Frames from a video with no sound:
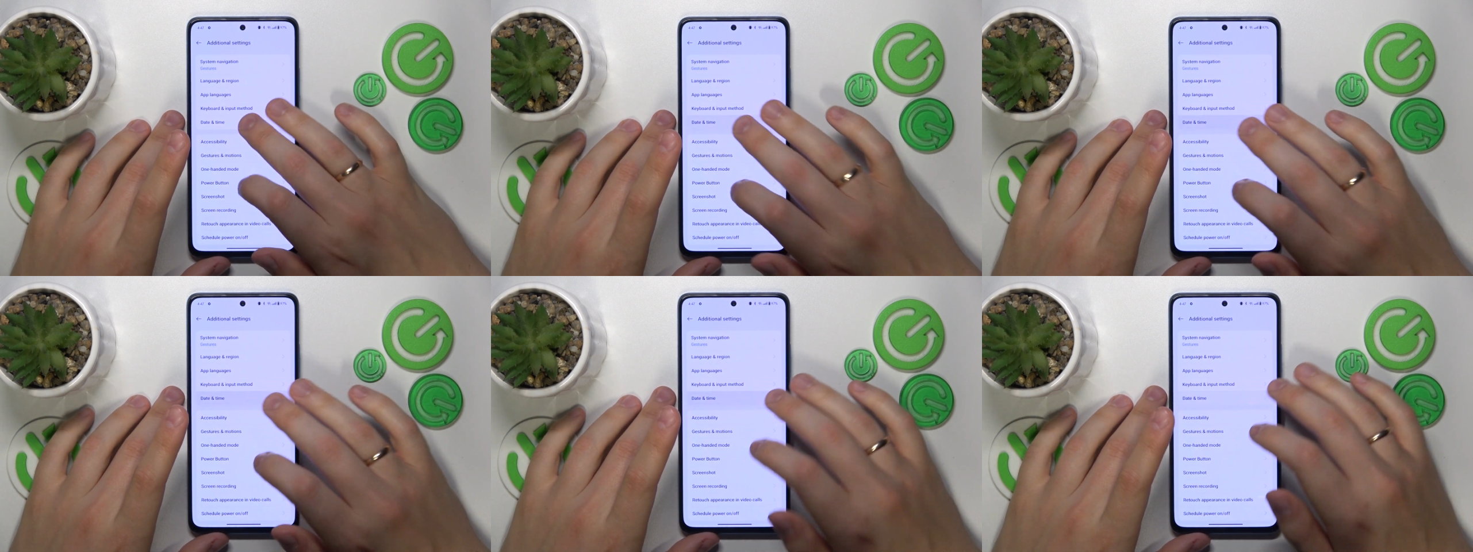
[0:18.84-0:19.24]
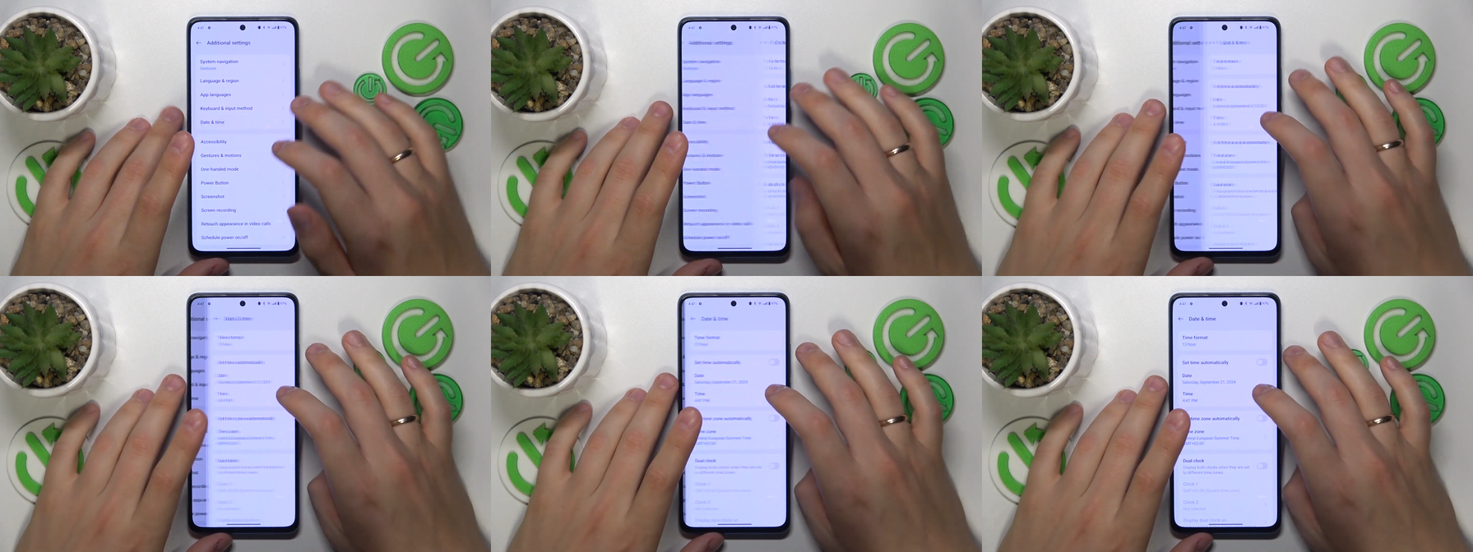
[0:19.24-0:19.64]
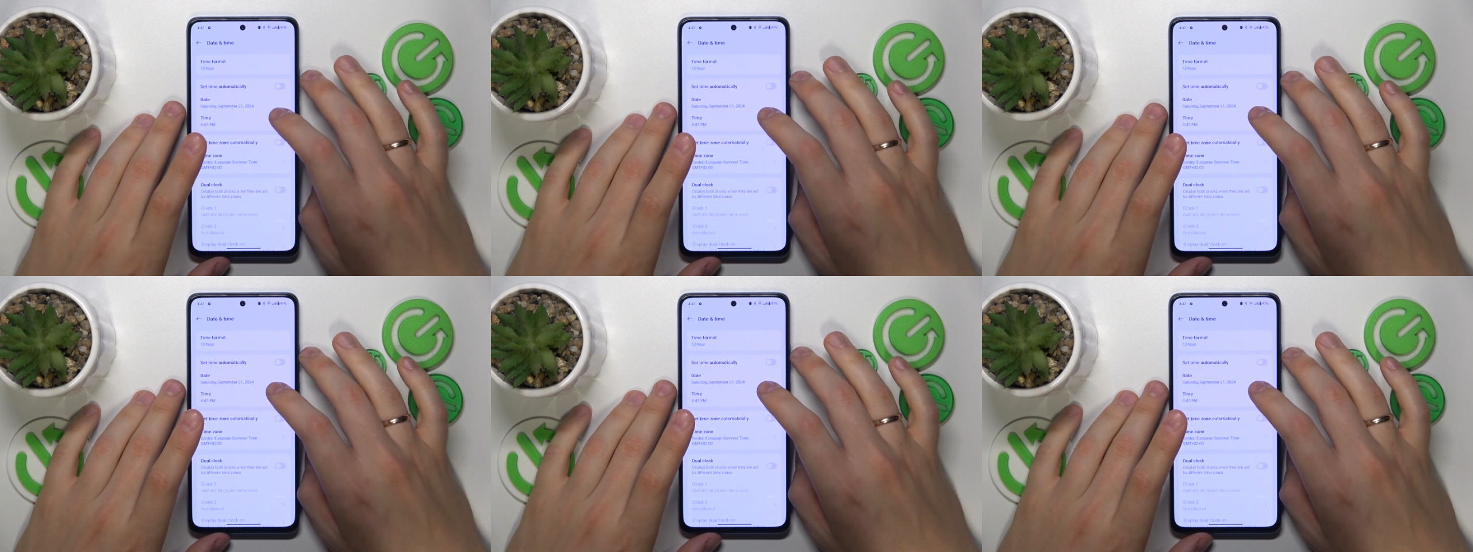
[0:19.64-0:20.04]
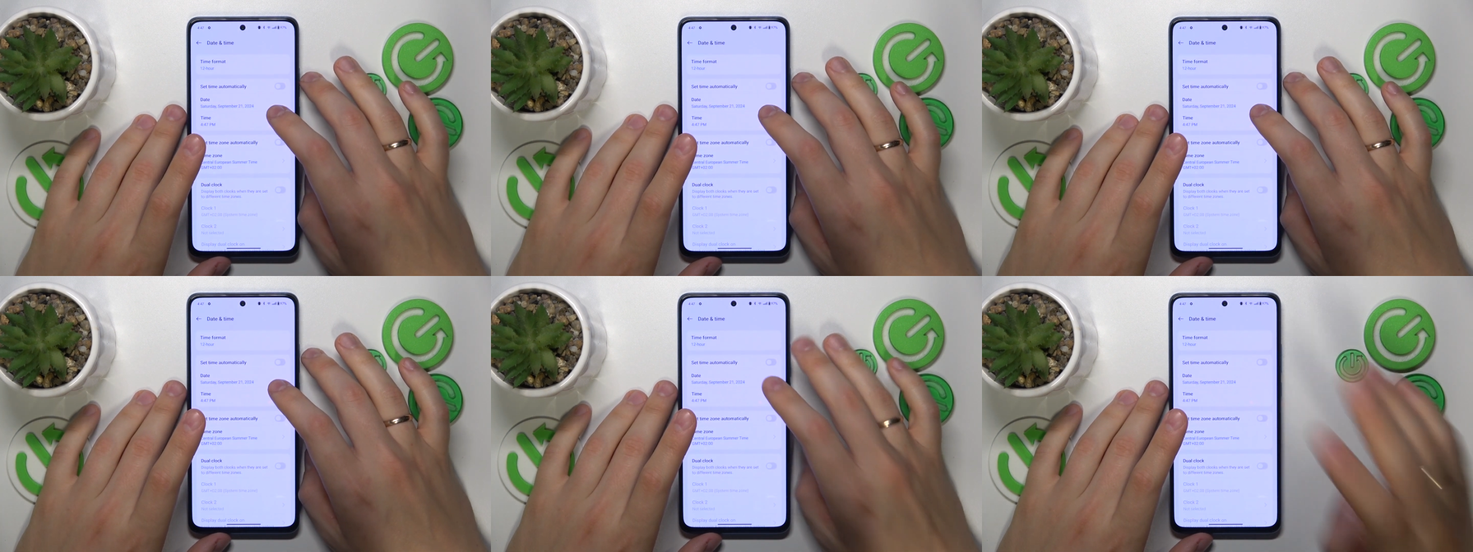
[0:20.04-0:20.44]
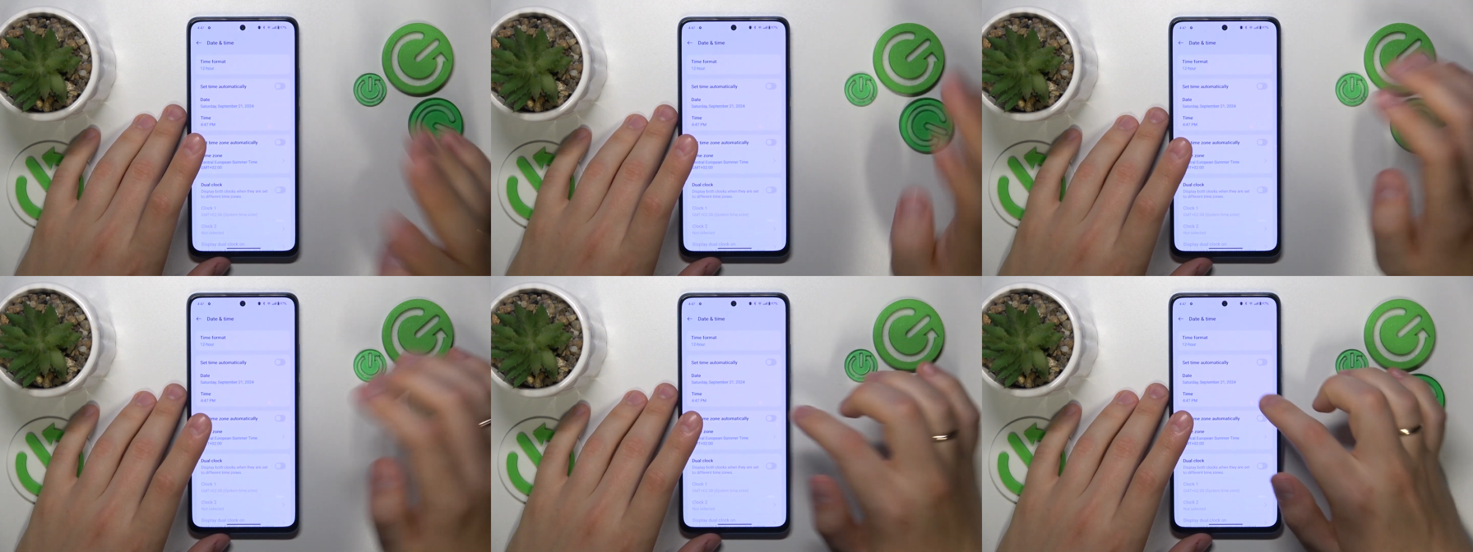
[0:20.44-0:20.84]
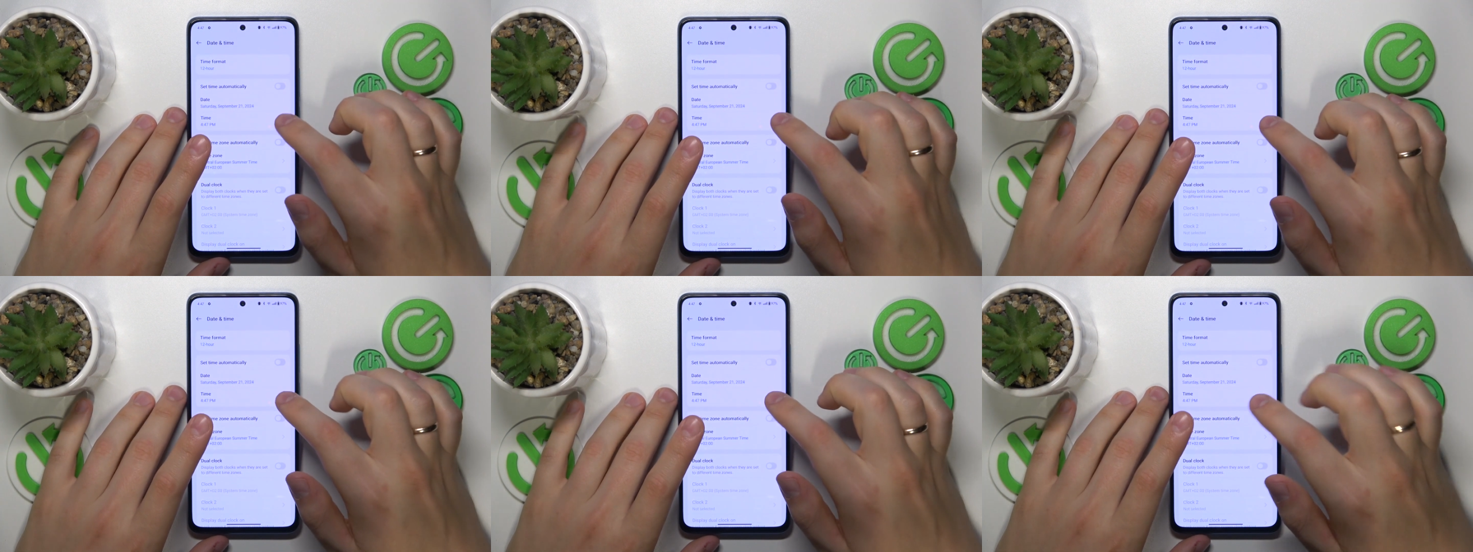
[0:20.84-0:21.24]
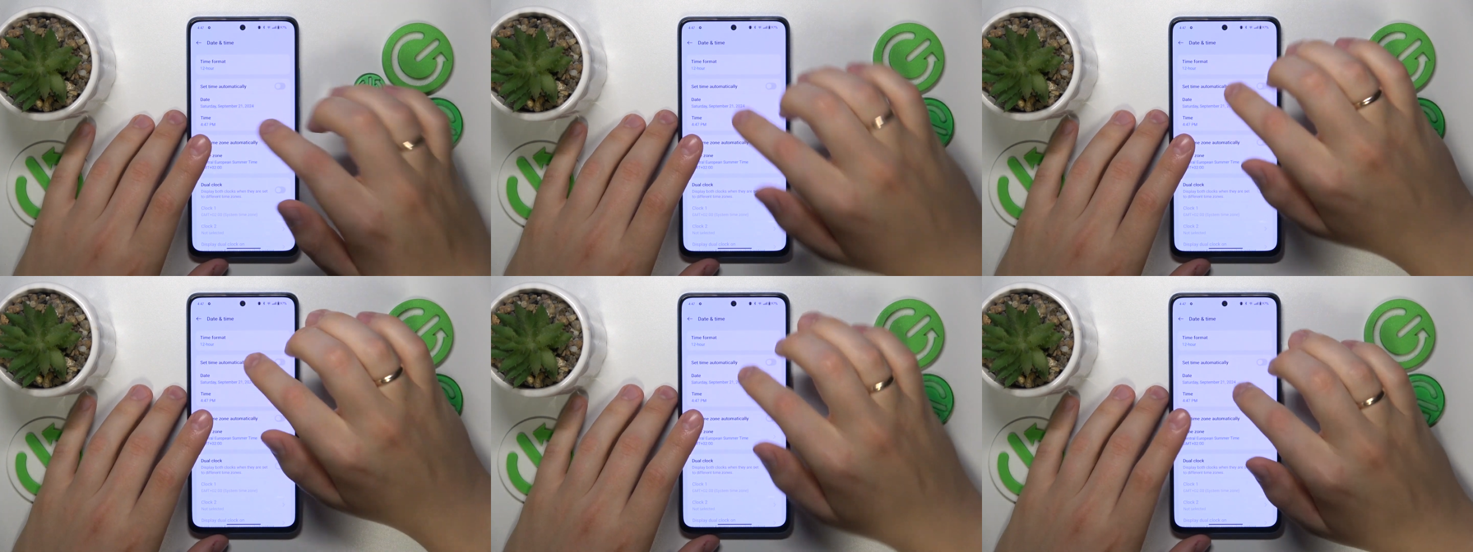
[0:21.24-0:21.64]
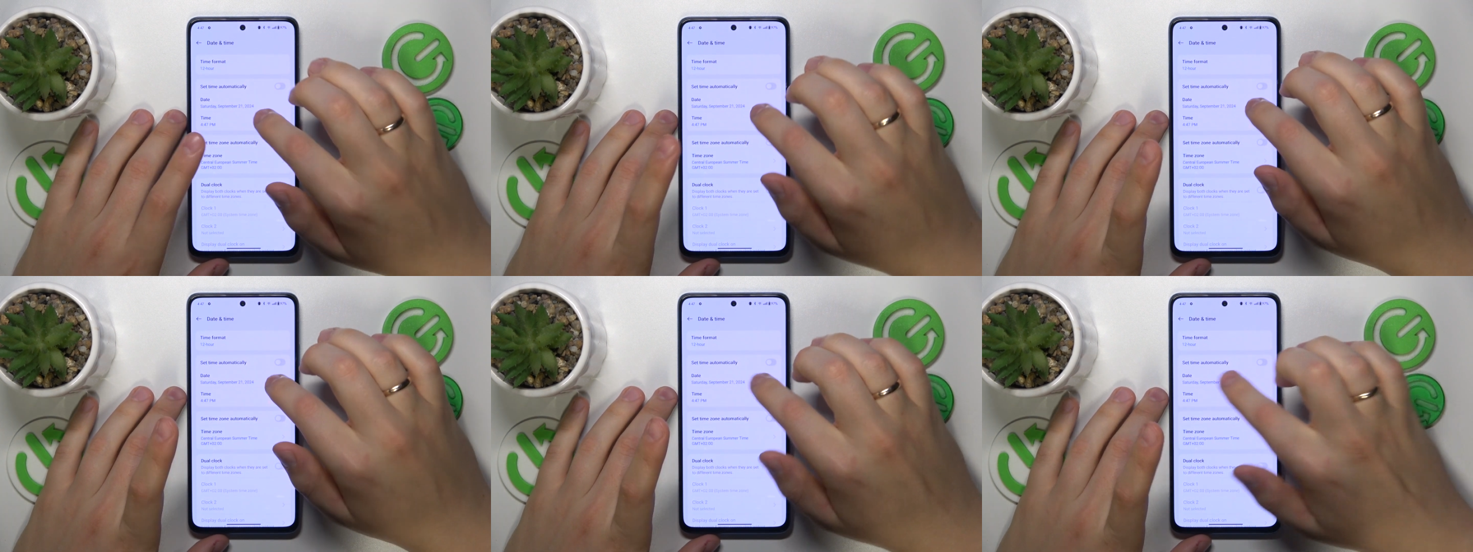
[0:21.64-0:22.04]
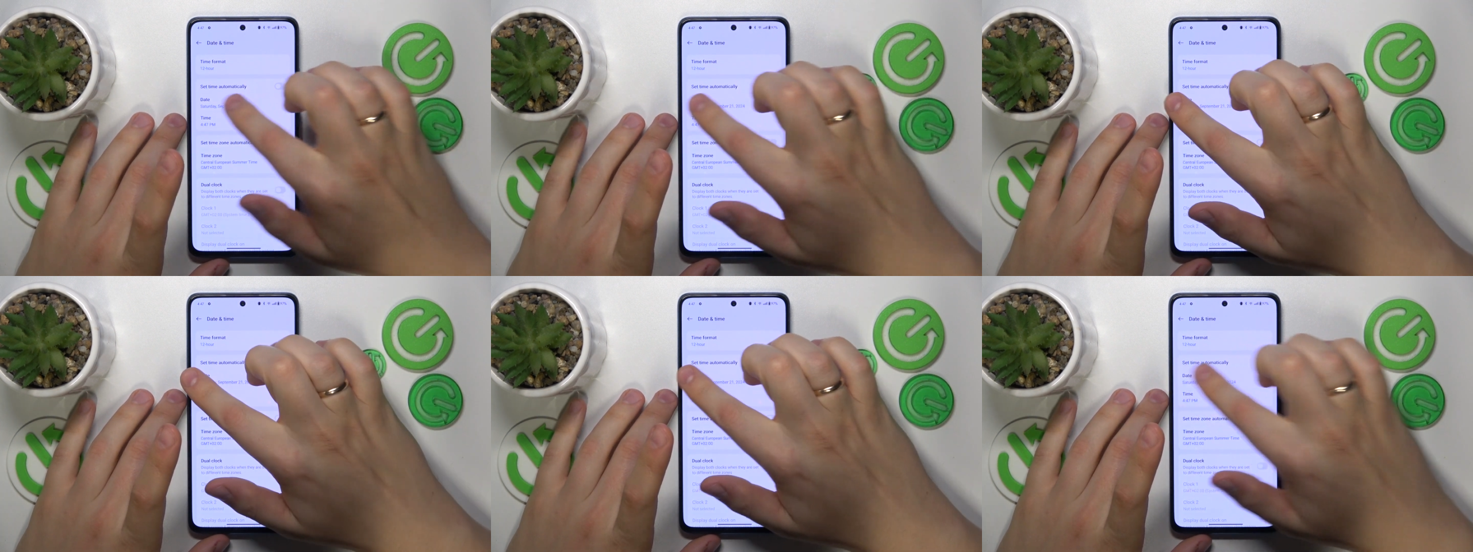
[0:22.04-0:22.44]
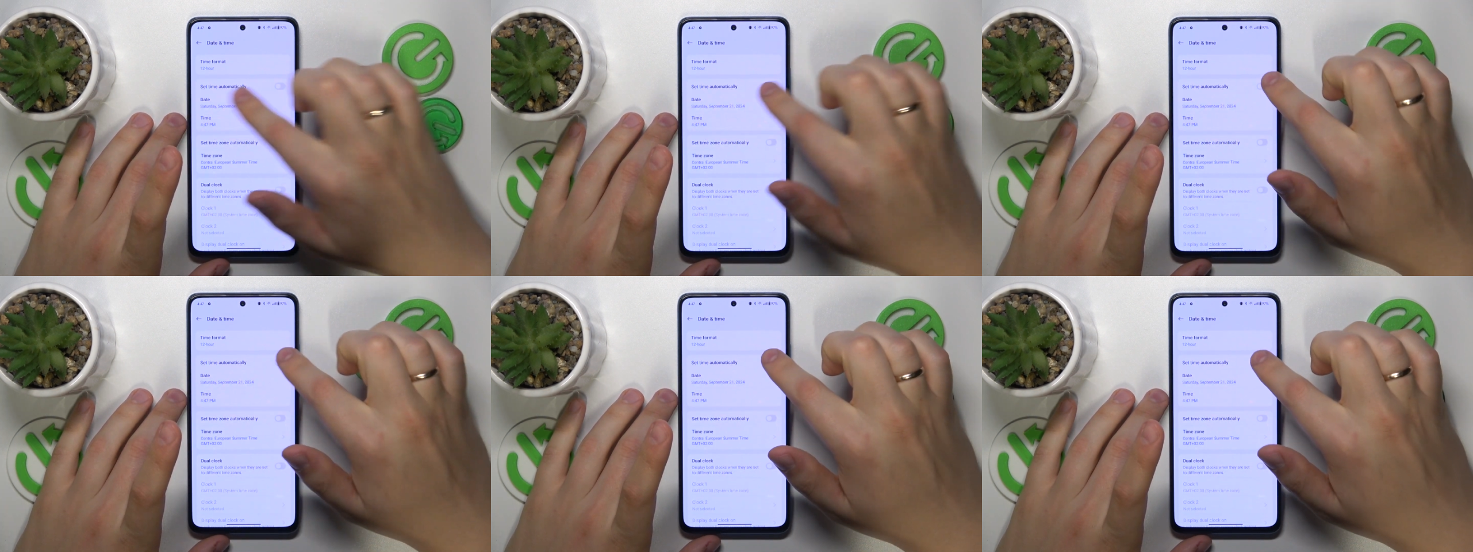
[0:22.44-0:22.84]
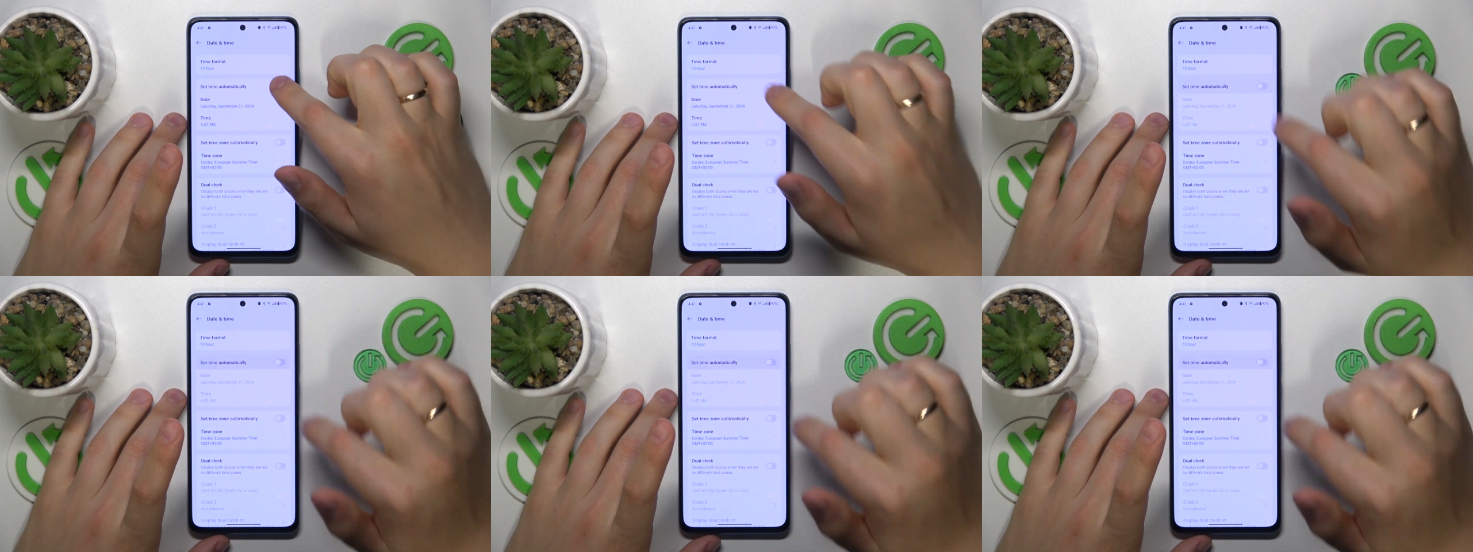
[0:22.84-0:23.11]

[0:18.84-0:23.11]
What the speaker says: No face is visible, so there are no lips to read.